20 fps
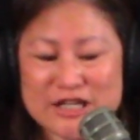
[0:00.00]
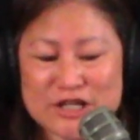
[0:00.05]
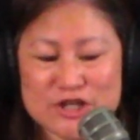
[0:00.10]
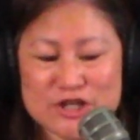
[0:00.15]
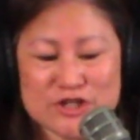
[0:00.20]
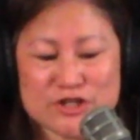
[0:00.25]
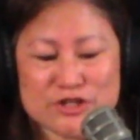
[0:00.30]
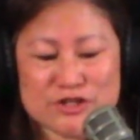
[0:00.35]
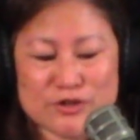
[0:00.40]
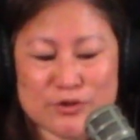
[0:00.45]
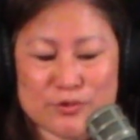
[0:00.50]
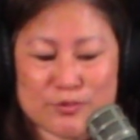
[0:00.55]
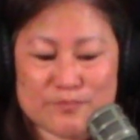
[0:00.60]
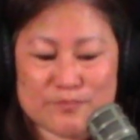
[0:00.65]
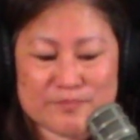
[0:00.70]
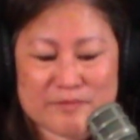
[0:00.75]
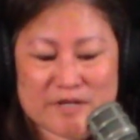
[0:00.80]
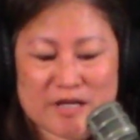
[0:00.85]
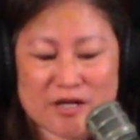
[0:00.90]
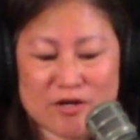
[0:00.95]
So
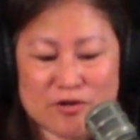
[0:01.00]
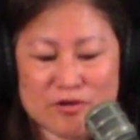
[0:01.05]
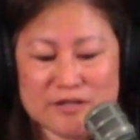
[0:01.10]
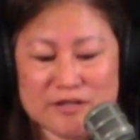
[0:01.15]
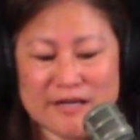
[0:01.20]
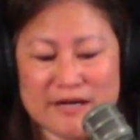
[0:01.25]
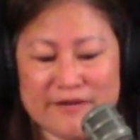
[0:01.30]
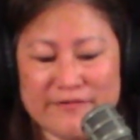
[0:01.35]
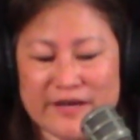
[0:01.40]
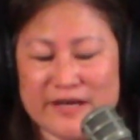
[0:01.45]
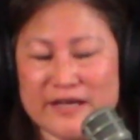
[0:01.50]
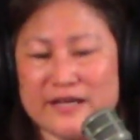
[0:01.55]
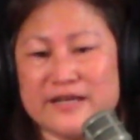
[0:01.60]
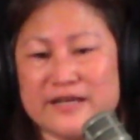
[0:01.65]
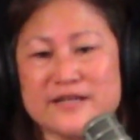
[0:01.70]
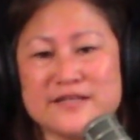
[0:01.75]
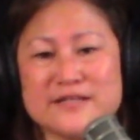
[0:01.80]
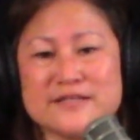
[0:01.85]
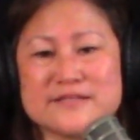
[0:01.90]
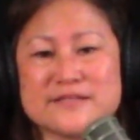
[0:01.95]
Kaho'olawe
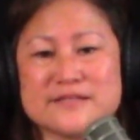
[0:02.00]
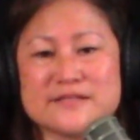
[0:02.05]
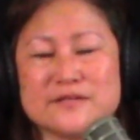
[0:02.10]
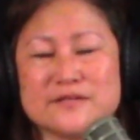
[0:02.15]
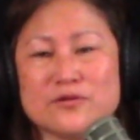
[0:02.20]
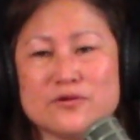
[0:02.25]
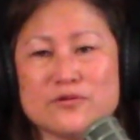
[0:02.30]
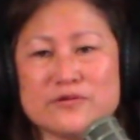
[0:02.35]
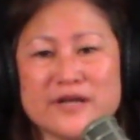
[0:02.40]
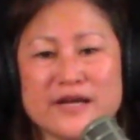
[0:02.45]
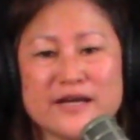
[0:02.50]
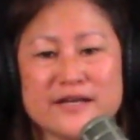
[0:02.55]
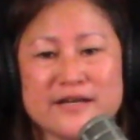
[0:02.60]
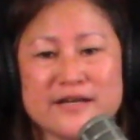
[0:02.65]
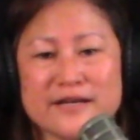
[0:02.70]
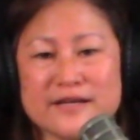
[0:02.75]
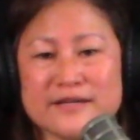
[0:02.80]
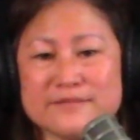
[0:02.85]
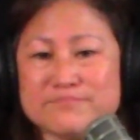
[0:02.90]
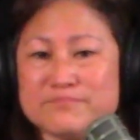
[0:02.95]
is
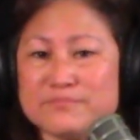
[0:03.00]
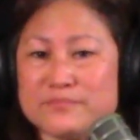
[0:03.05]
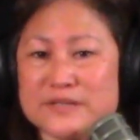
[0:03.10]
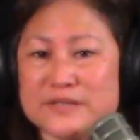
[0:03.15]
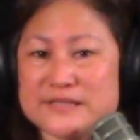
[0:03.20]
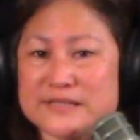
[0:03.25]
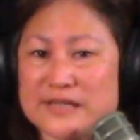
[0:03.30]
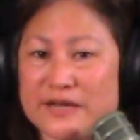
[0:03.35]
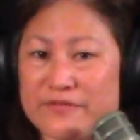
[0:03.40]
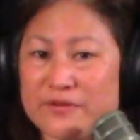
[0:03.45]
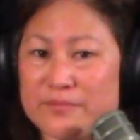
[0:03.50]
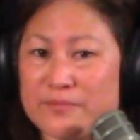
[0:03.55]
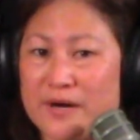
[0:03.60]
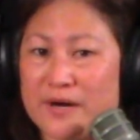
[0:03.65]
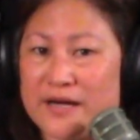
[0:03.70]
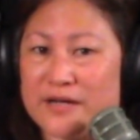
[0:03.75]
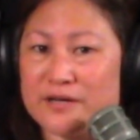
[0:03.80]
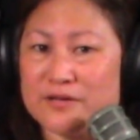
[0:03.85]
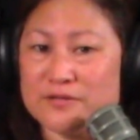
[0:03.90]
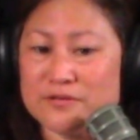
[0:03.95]
located 7
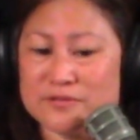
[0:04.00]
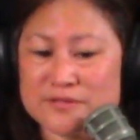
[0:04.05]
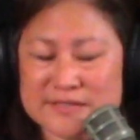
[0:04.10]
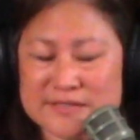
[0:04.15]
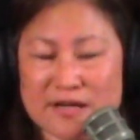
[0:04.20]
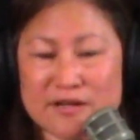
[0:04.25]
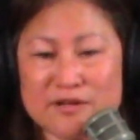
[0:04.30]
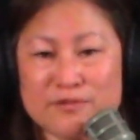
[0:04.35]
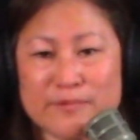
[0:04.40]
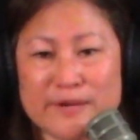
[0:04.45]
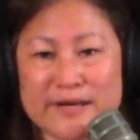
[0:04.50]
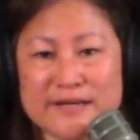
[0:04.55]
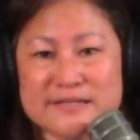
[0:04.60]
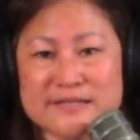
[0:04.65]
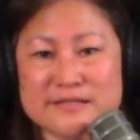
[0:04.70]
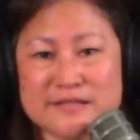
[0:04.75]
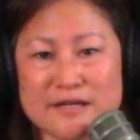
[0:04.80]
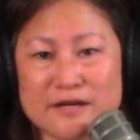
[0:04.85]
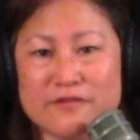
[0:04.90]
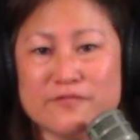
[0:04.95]
miles
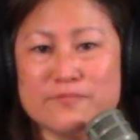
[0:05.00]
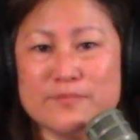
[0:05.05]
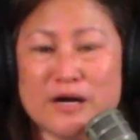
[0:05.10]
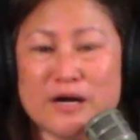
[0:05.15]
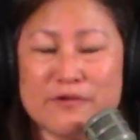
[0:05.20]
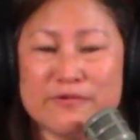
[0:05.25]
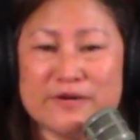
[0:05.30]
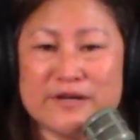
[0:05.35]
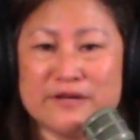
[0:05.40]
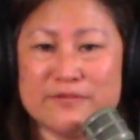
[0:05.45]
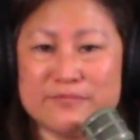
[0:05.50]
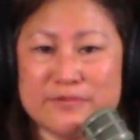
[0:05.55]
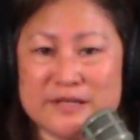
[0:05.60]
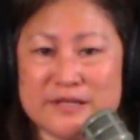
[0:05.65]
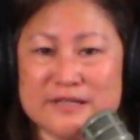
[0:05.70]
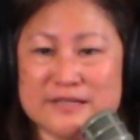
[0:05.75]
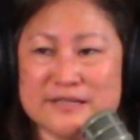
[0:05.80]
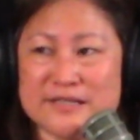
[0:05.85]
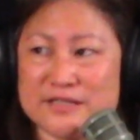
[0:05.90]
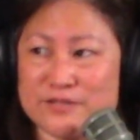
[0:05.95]
southwest of Maui.
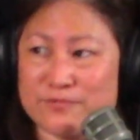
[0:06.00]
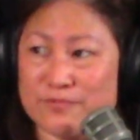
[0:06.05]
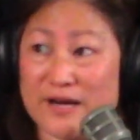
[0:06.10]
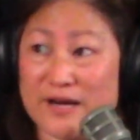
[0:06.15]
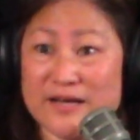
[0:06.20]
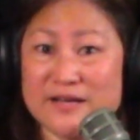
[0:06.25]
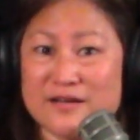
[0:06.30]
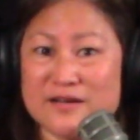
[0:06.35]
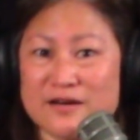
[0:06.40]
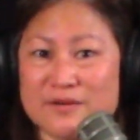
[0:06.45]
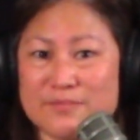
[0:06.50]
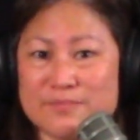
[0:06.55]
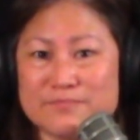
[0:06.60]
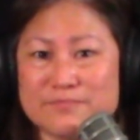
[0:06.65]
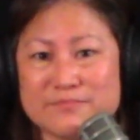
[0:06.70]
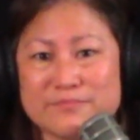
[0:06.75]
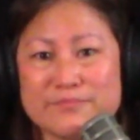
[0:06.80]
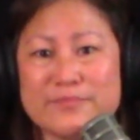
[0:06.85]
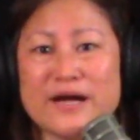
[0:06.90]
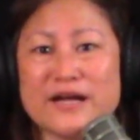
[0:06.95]
It's right in our
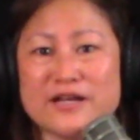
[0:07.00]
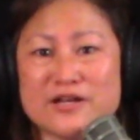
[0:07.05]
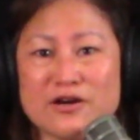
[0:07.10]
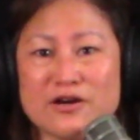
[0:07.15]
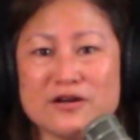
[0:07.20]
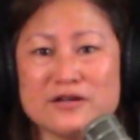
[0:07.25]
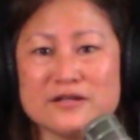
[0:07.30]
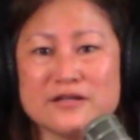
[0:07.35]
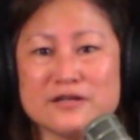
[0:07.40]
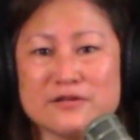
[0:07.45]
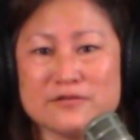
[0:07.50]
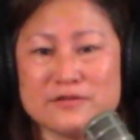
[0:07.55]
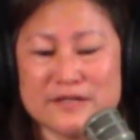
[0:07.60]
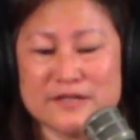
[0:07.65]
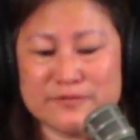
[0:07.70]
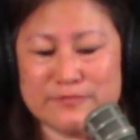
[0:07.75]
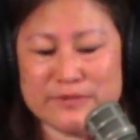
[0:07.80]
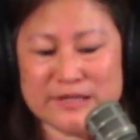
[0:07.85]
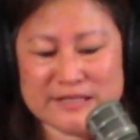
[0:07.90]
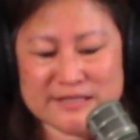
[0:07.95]
backyard,
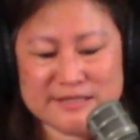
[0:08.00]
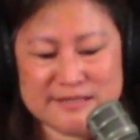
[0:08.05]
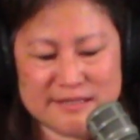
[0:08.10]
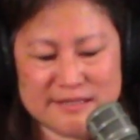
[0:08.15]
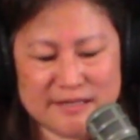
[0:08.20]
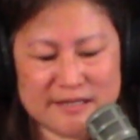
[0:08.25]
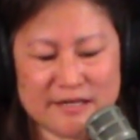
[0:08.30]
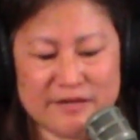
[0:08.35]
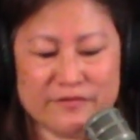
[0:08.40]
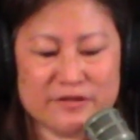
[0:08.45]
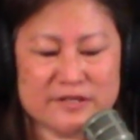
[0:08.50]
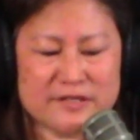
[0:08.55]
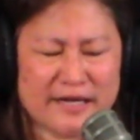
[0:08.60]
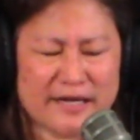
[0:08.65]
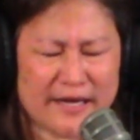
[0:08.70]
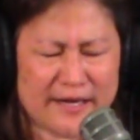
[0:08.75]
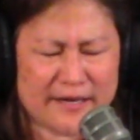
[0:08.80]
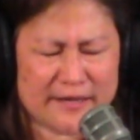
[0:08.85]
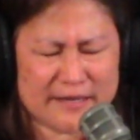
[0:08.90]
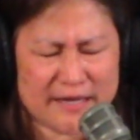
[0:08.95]
literally. We can see it every
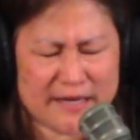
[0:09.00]
day.